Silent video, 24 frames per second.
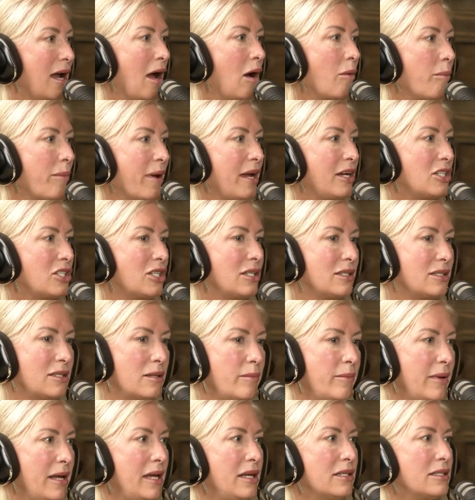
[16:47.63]
Outpatient to
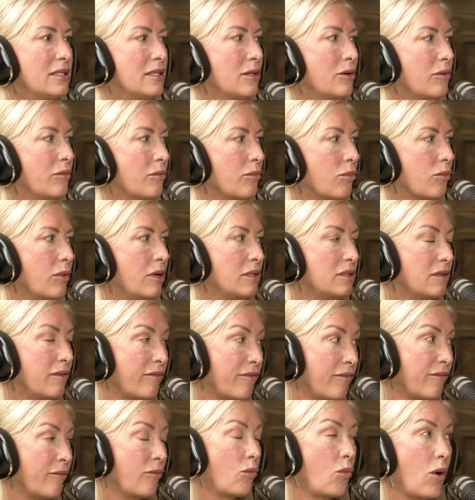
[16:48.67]
me is a
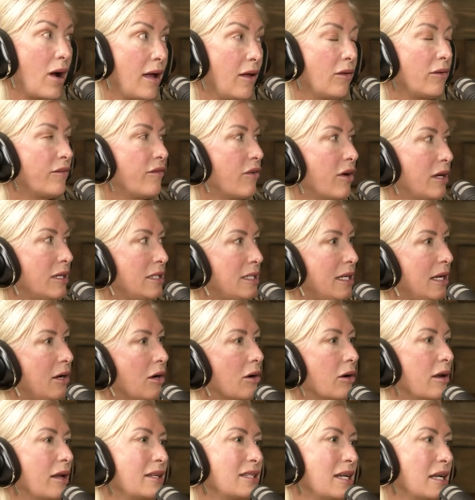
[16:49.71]
wild frontier.
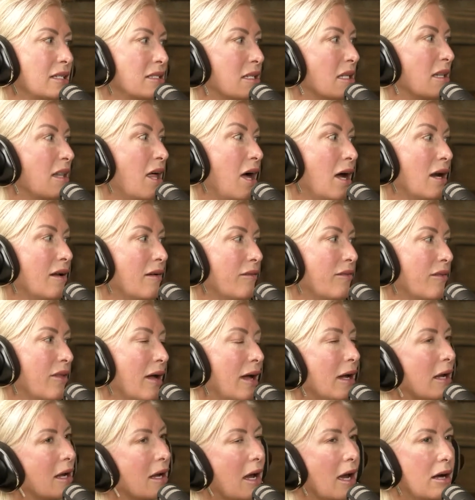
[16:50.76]
It takes a lot of
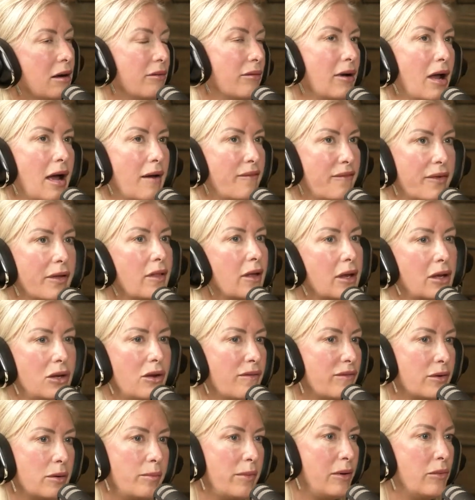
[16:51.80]
I feel like you
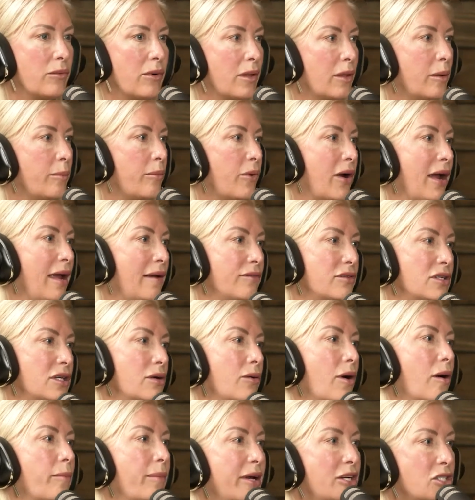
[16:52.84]
have to be really brave to do
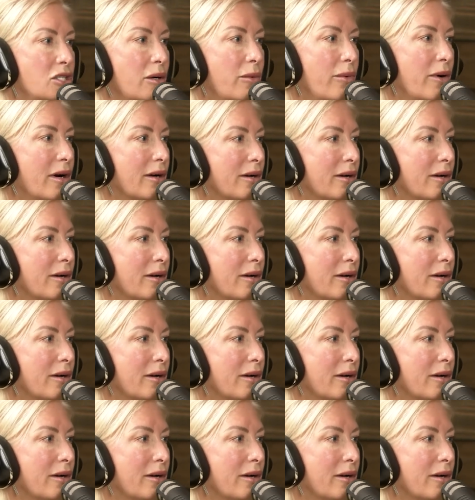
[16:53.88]
outpatient work.